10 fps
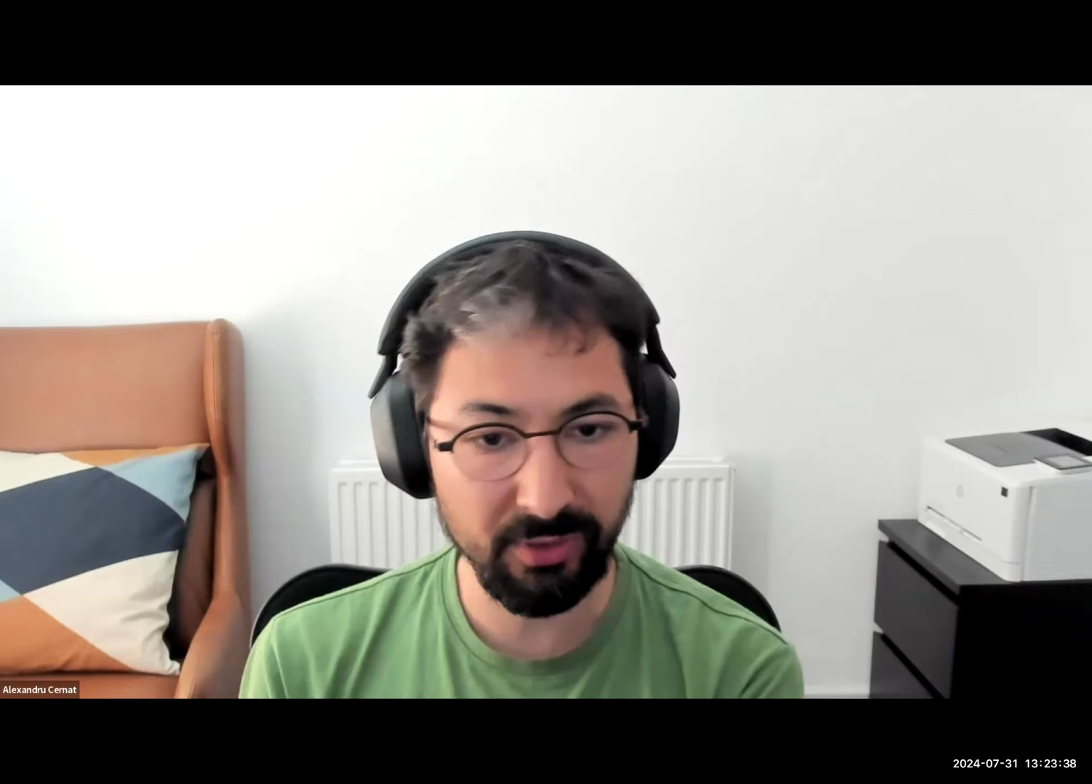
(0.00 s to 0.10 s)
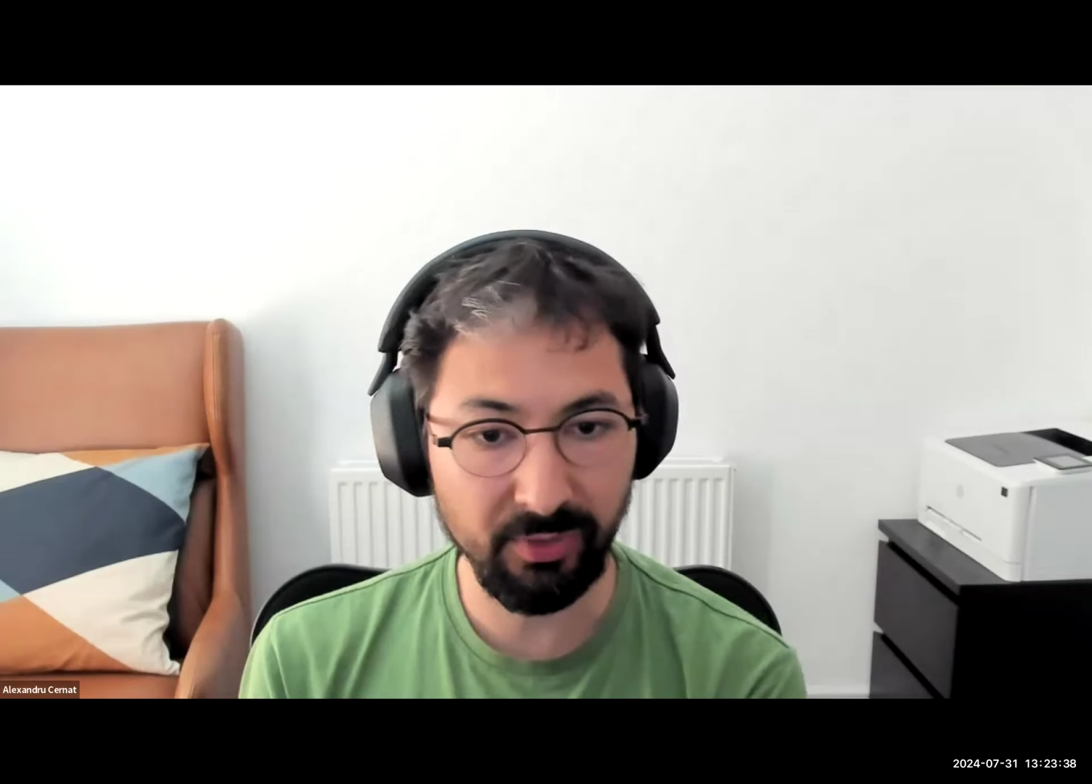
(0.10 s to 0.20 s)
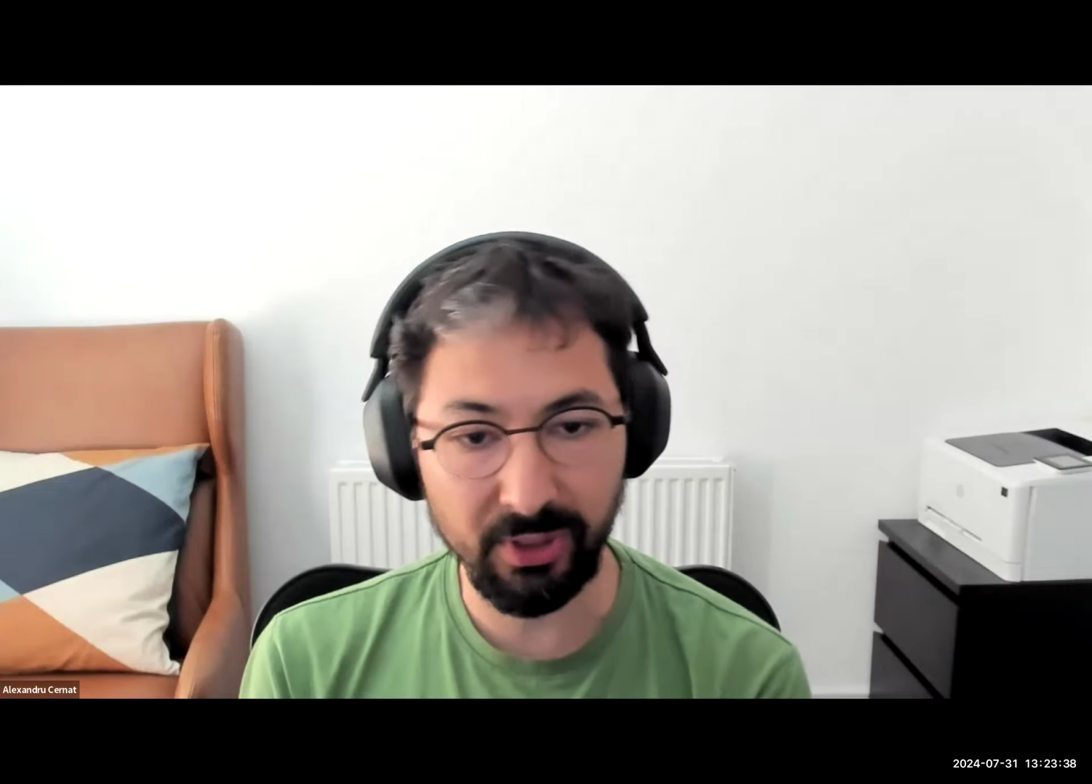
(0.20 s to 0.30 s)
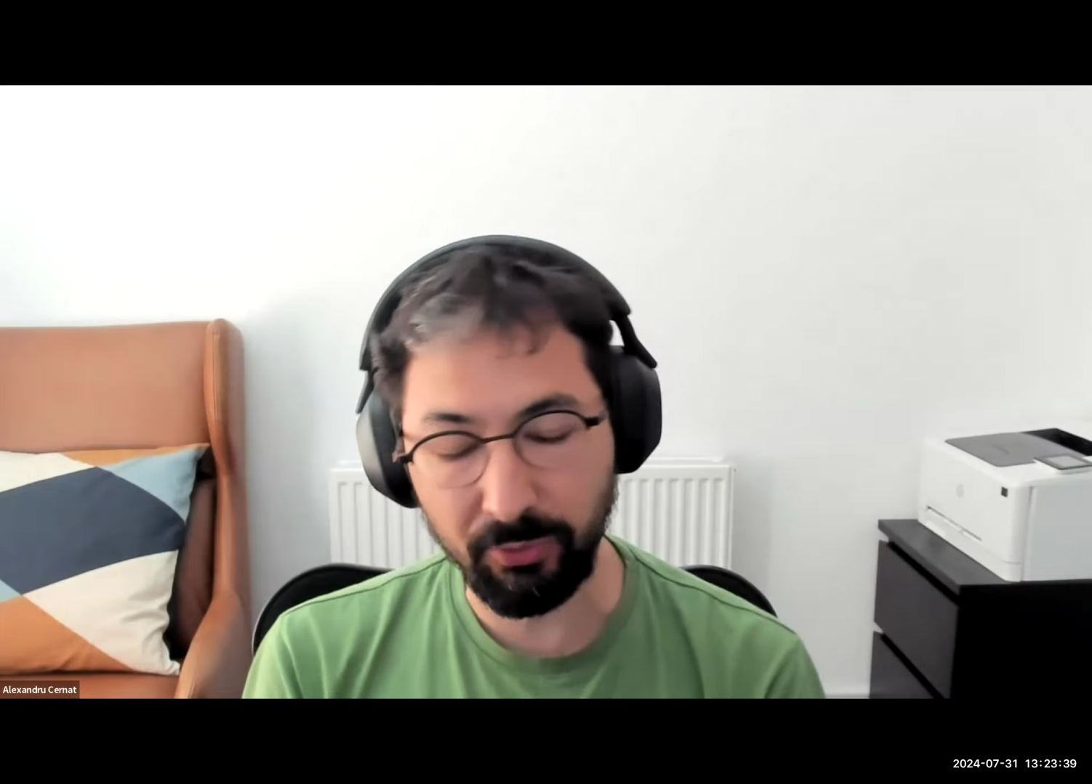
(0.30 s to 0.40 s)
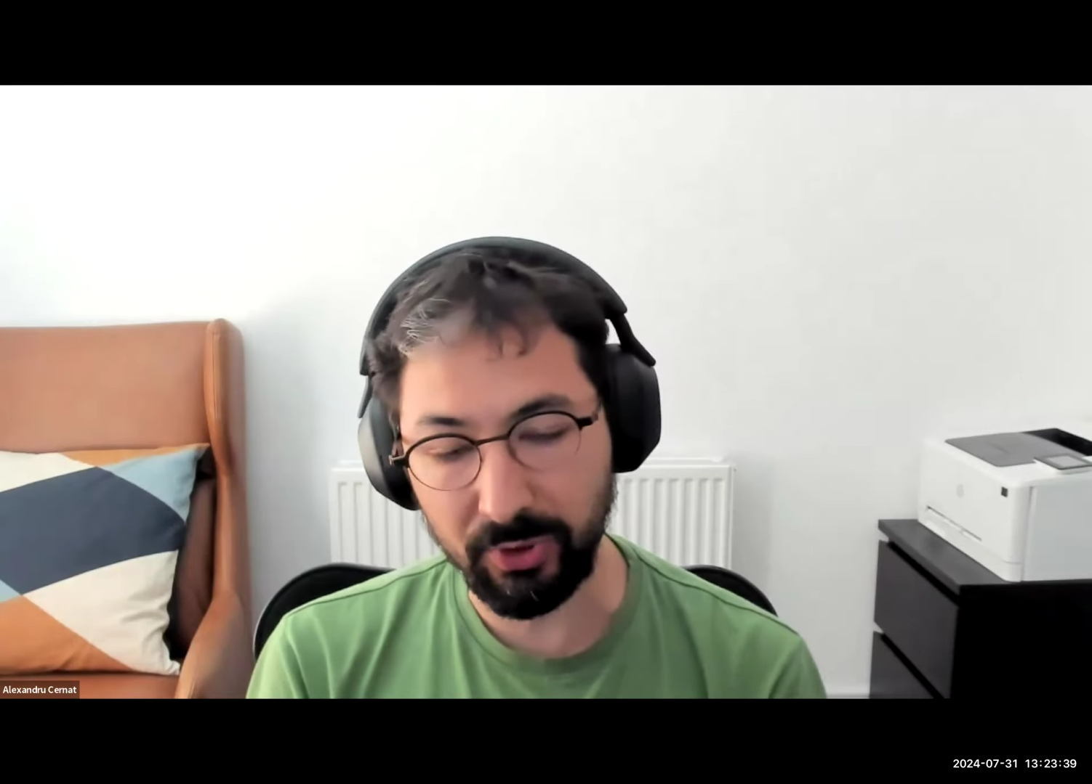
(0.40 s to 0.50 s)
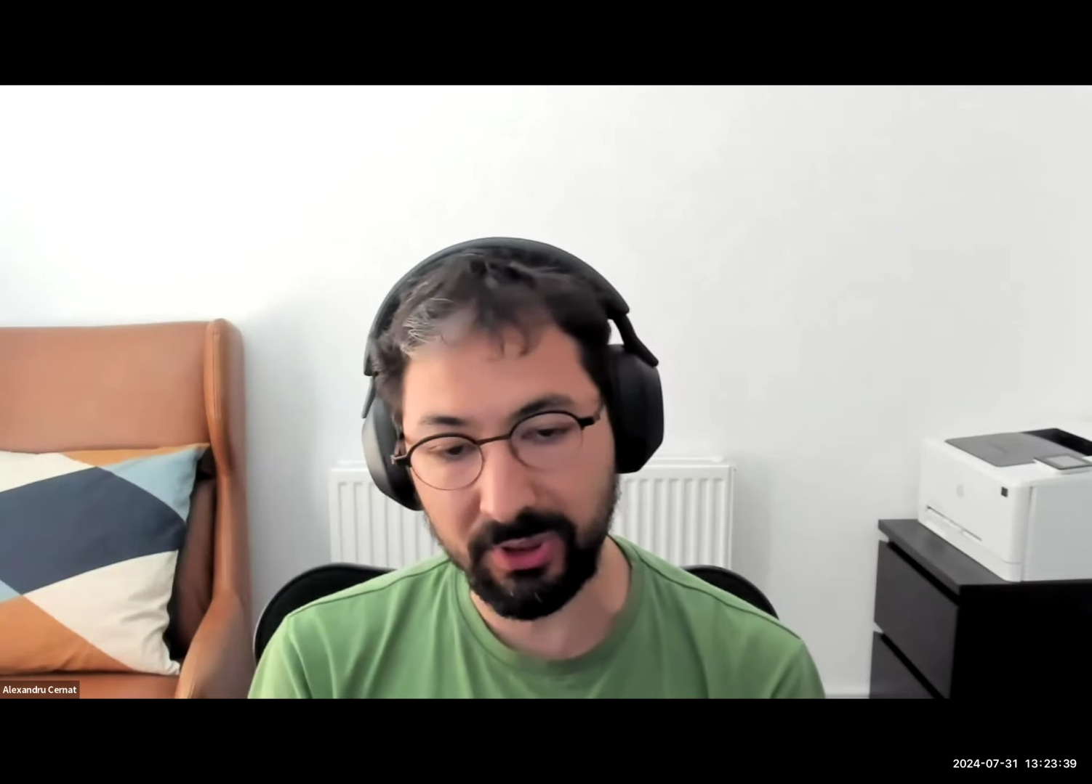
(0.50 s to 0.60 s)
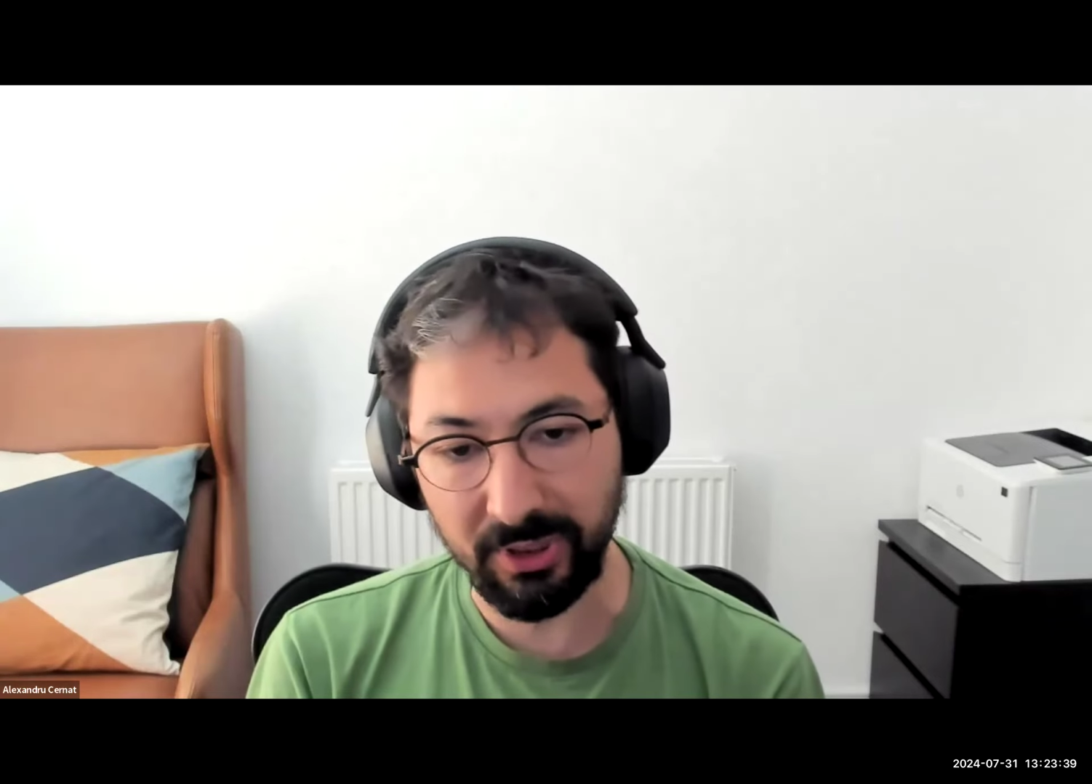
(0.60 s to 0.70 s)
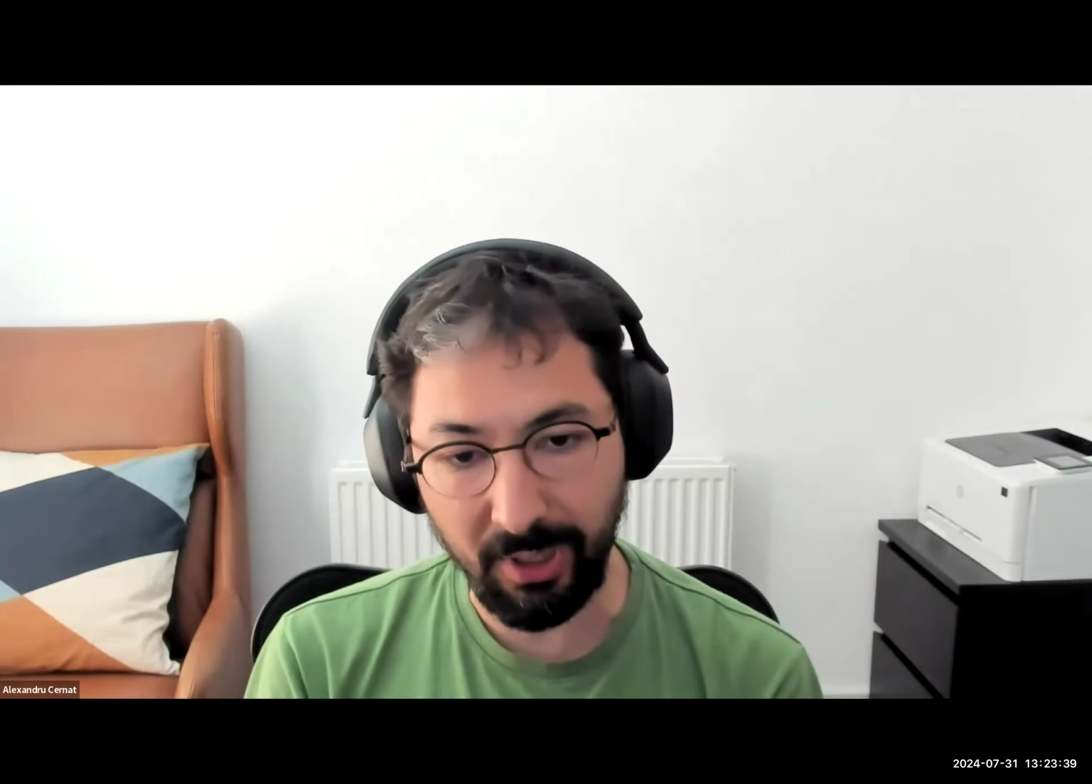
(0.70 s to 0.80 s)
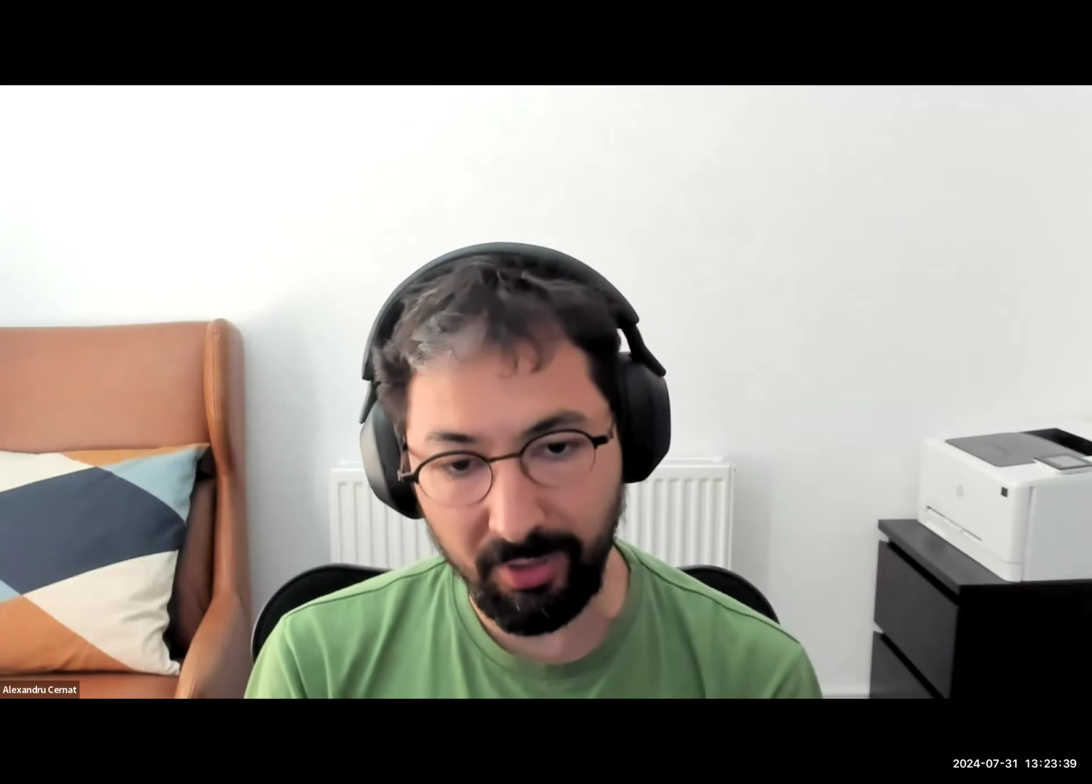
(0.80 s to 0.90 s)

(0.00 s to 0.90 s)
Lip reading: even if we didn't